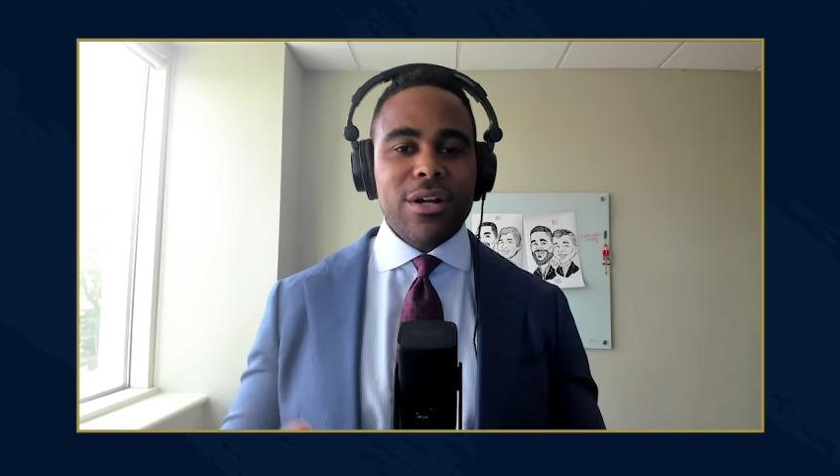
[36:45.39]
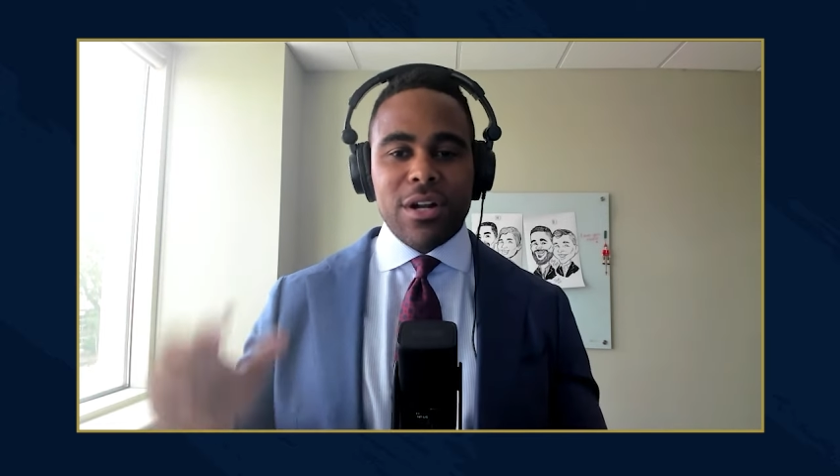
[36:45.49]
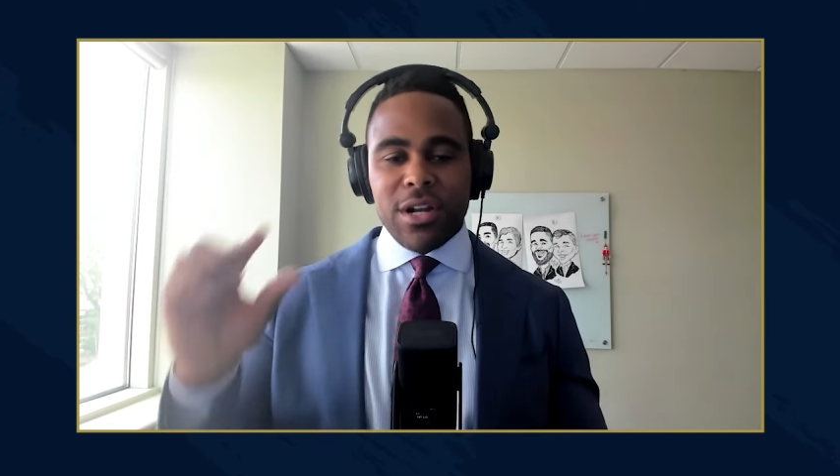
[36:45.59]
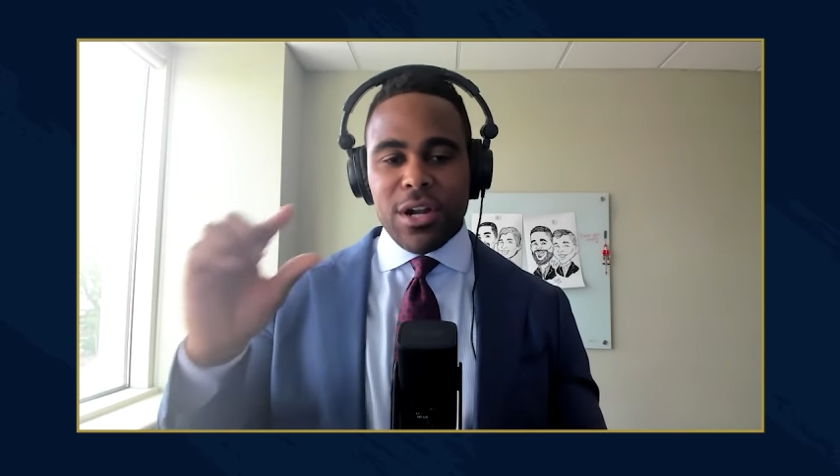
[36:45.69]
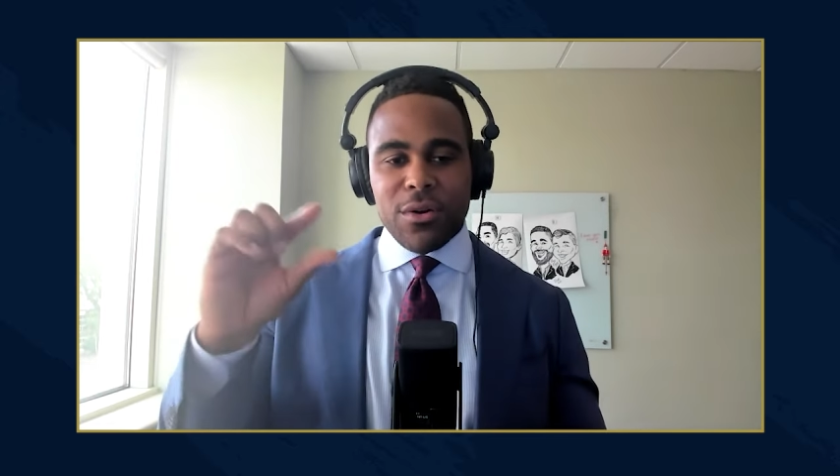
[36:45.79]
You're
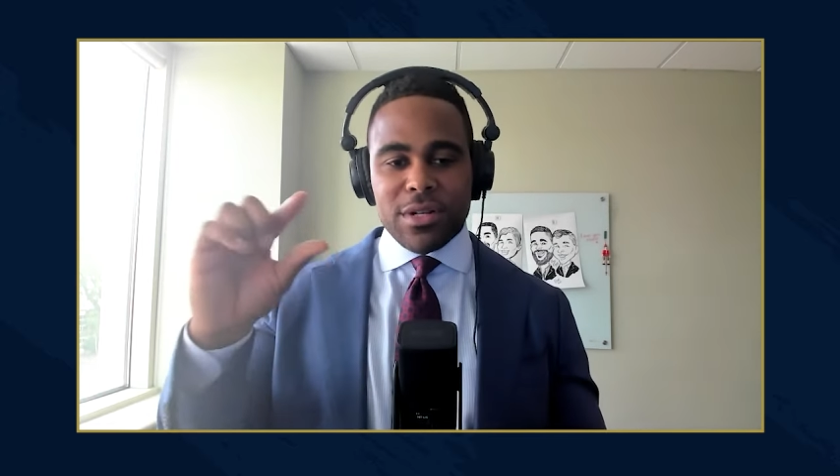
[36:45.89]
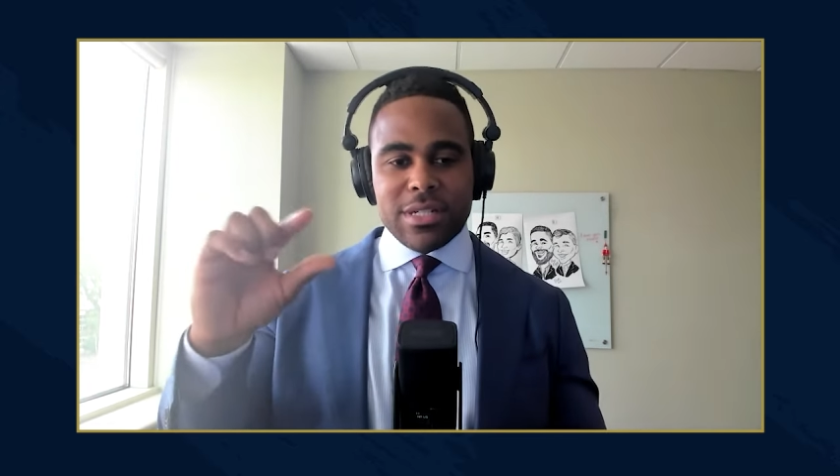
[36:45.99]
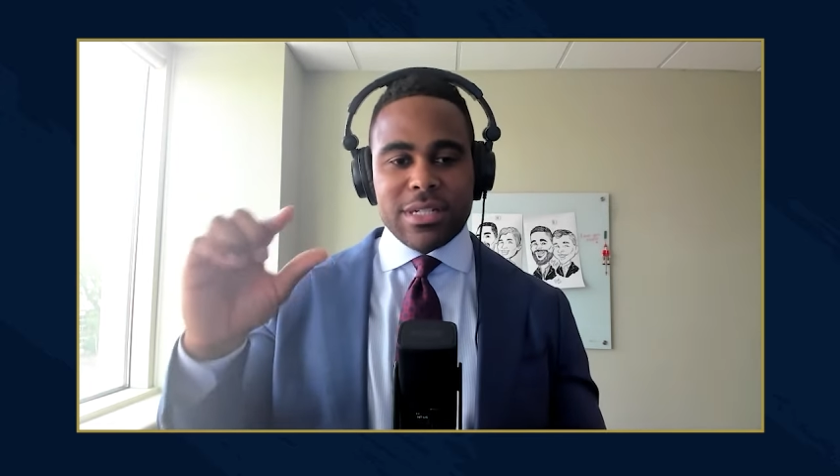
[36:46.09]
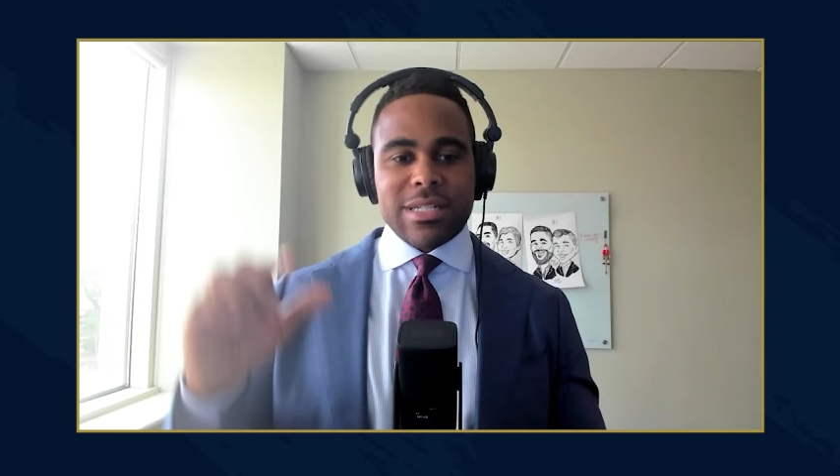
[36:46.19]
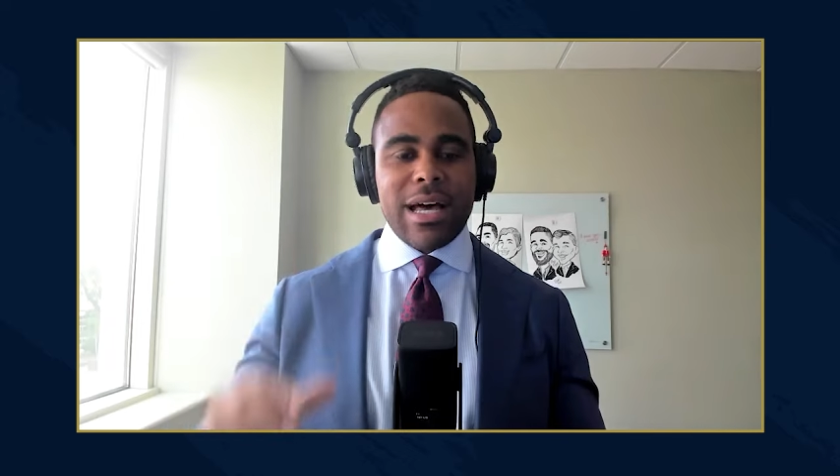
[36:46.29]
going to
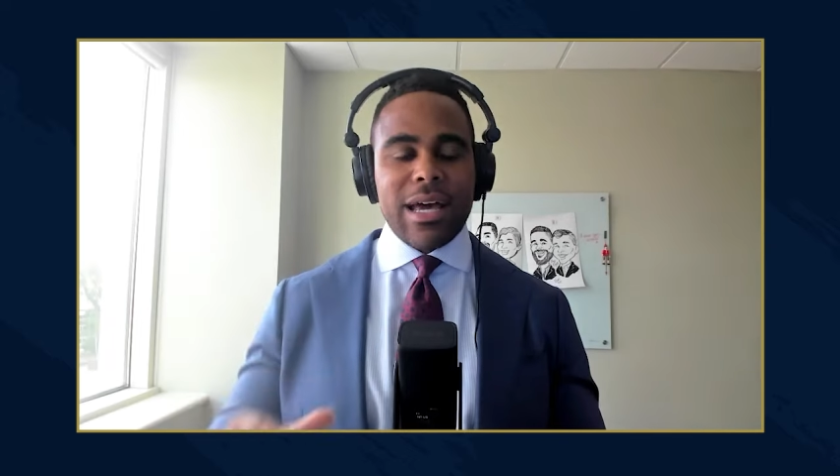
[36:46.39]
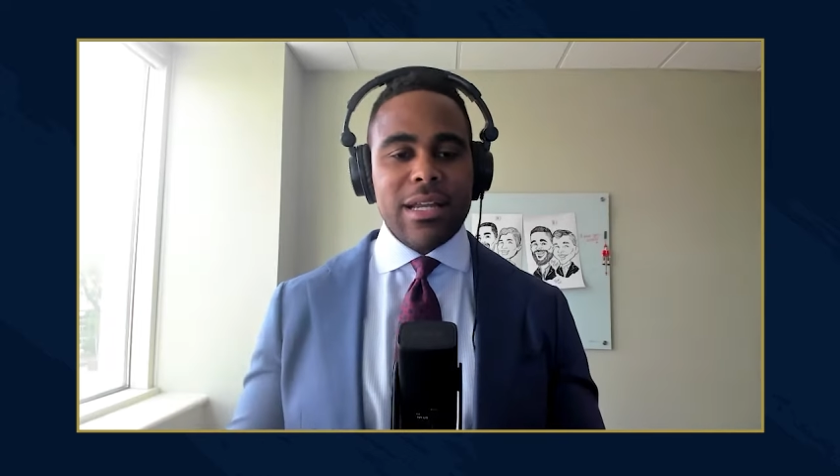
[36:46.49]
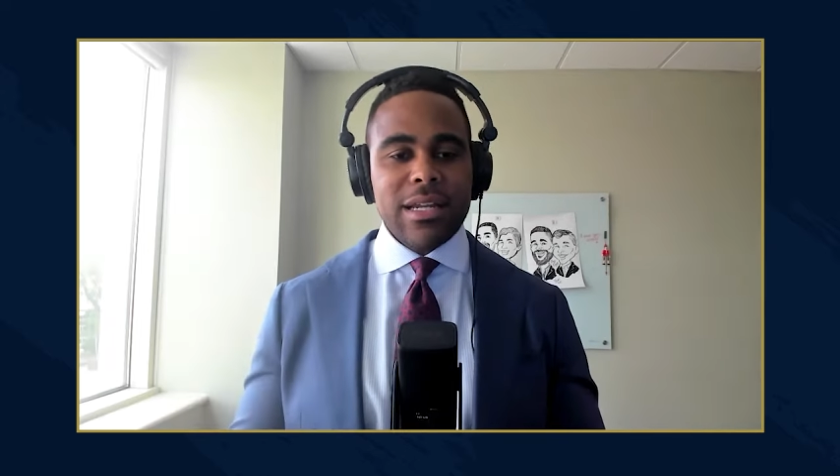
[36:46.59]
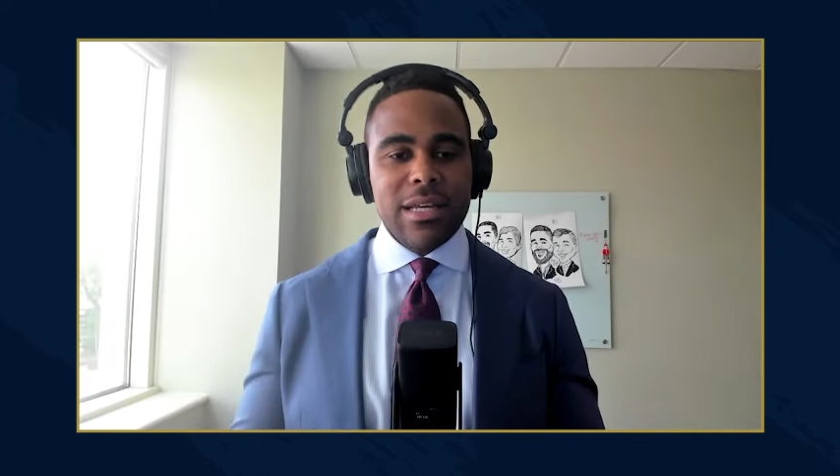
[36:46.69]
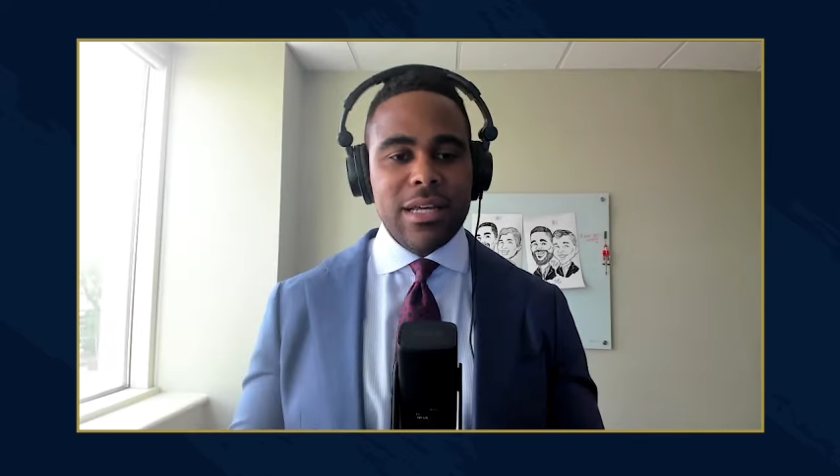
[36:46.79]
notice a slight